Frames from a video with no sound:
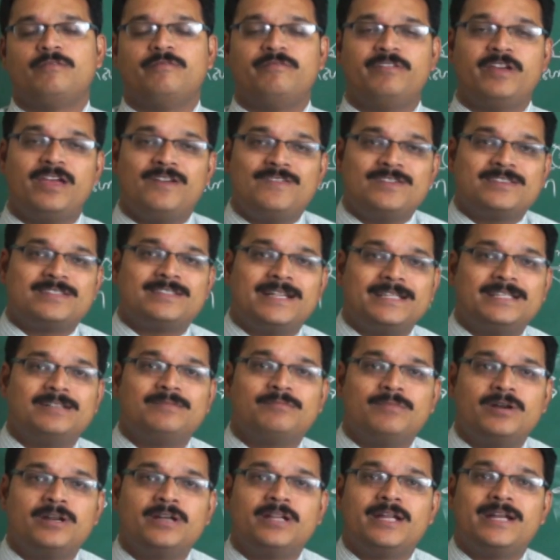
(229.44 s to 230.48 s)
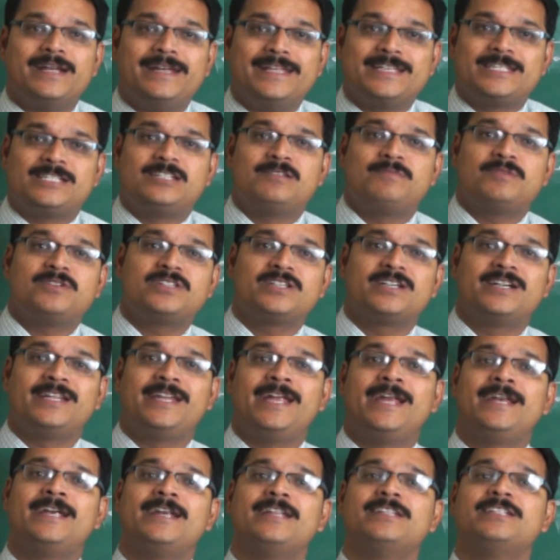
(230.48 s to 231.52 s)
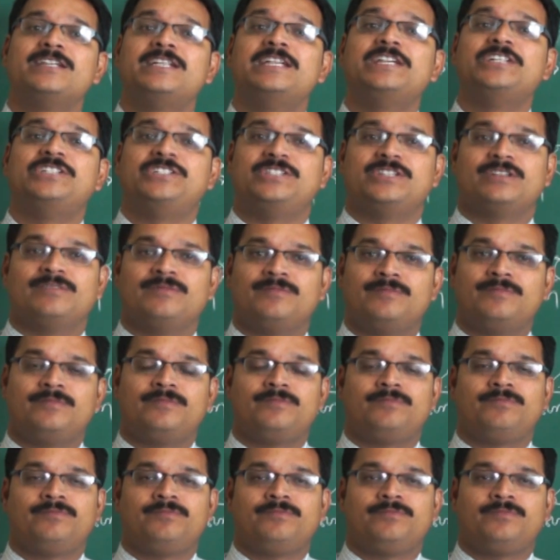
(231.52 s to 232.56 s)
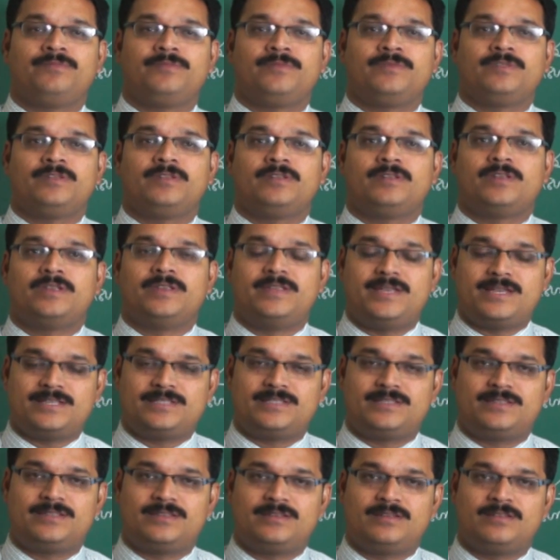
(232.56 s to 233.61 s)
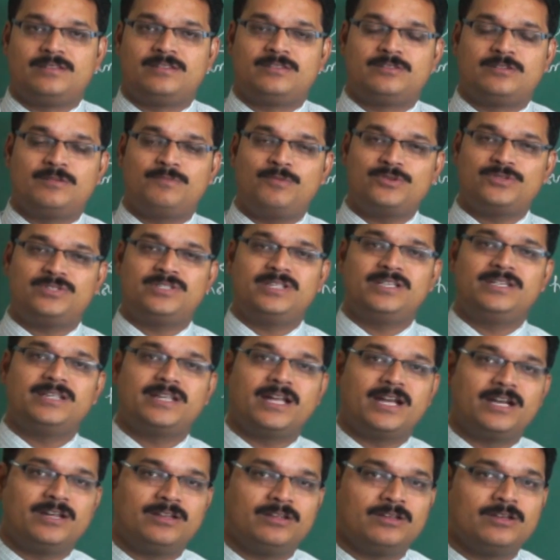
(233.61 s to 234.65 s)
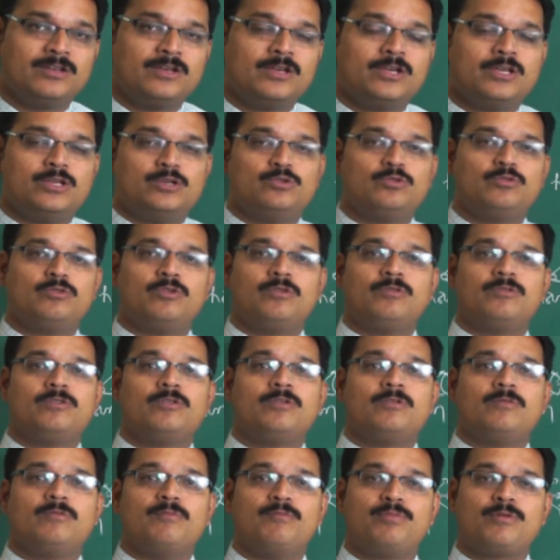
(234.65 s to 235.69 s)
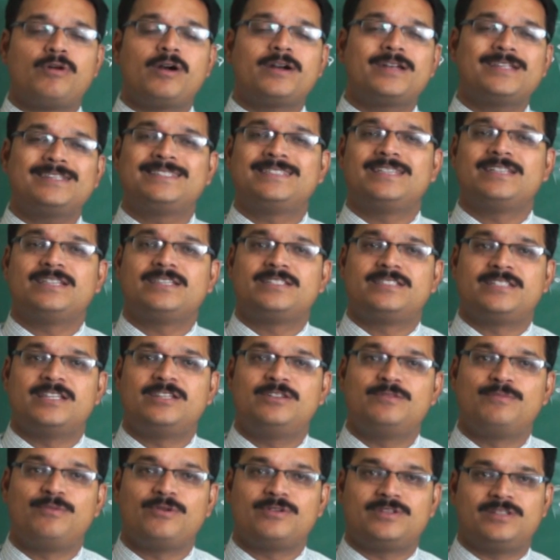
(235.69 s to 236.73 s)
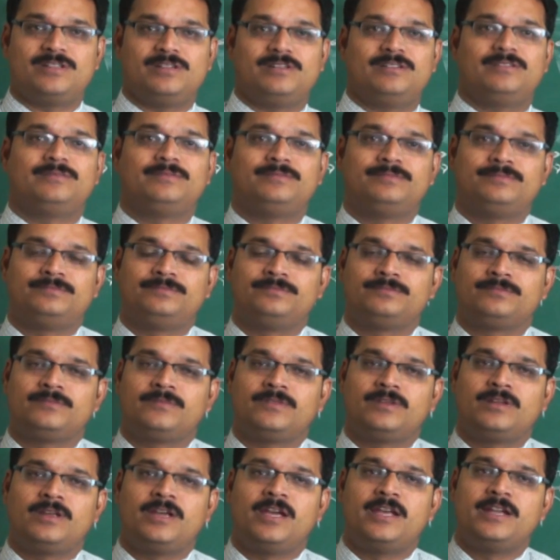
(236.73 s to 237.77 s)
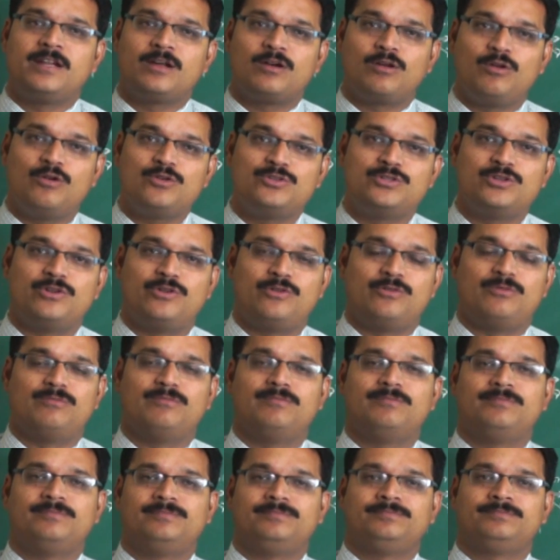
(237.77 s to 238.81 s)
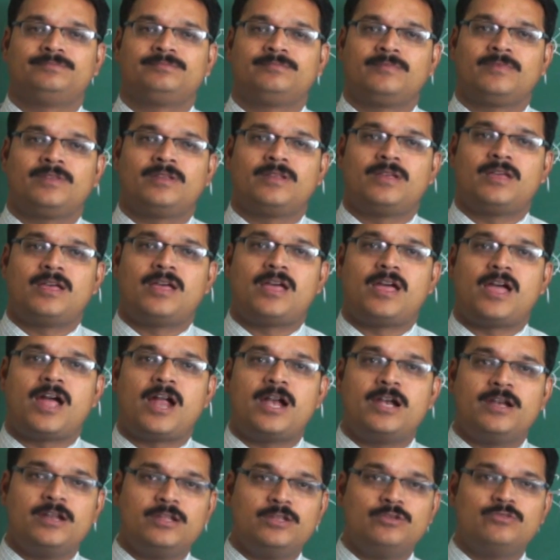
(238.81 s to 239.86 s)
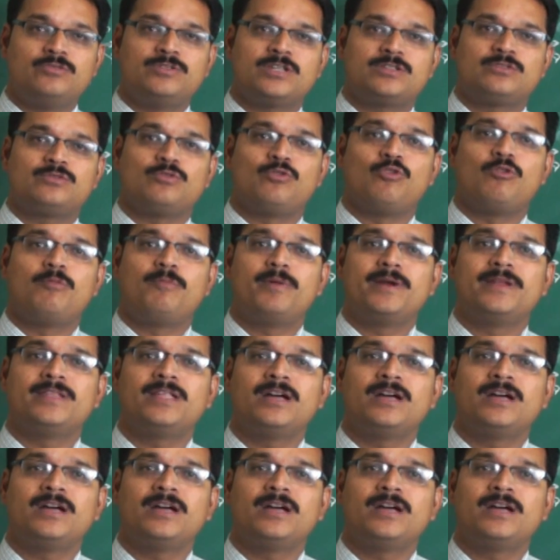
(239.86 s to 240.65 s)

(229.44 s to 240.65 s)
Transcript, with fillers: wave is nothing but a disturbance created in the region yes suppose think that you brought a center bottle in a closed room and you just open